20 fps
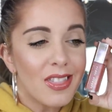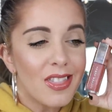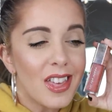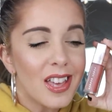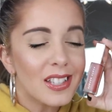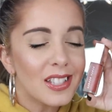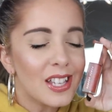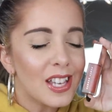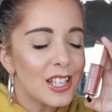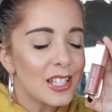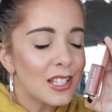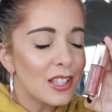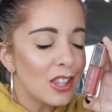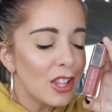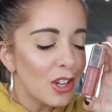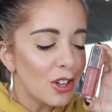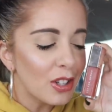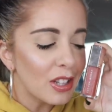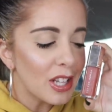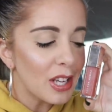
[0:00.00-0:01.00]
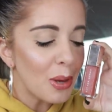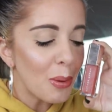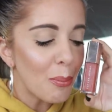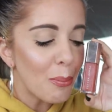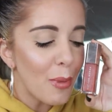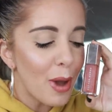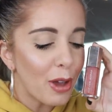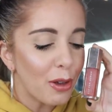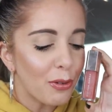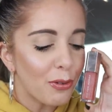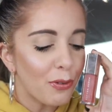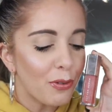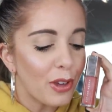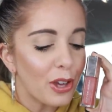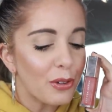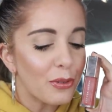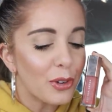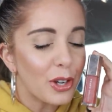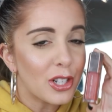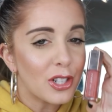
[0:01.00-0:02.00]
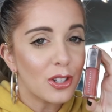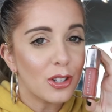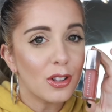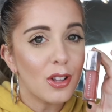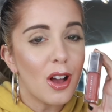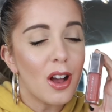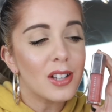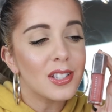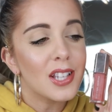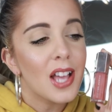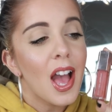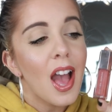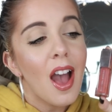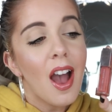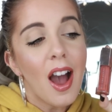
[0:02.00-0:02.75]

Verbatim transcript: This is literally my favorite gloss.